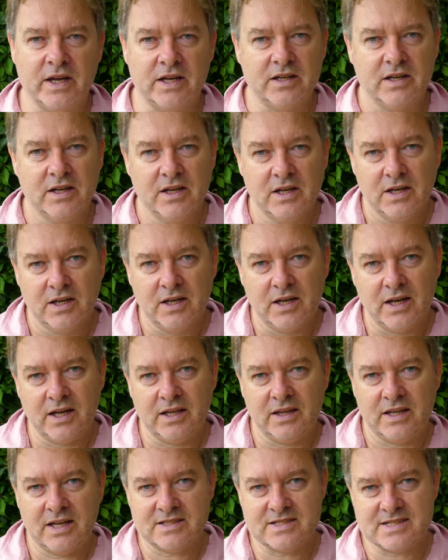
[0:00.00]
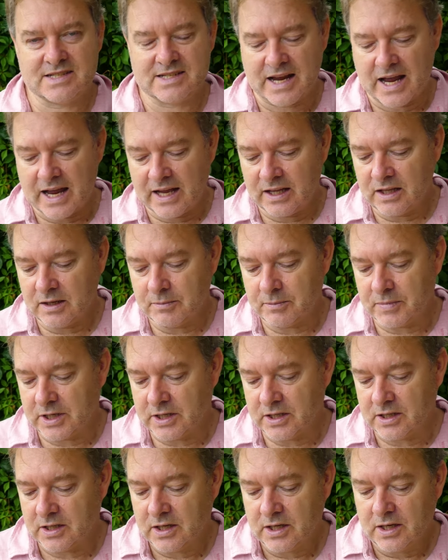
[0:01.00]
that, and that's
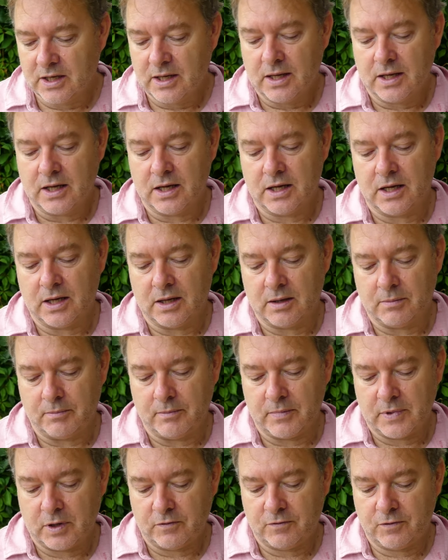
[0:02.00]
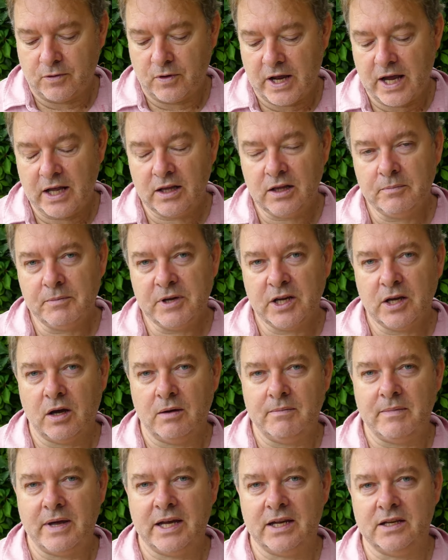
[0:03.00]
Alamy. For Alamy,
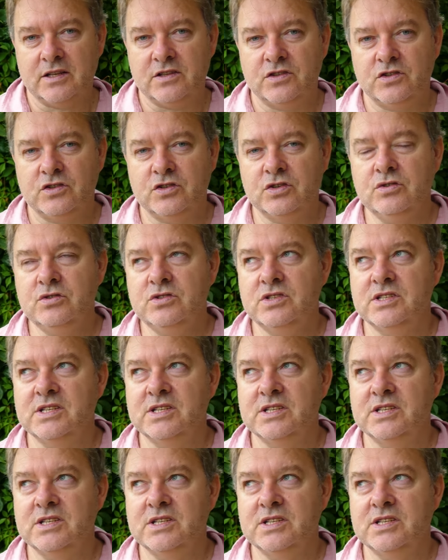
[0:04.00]
I made two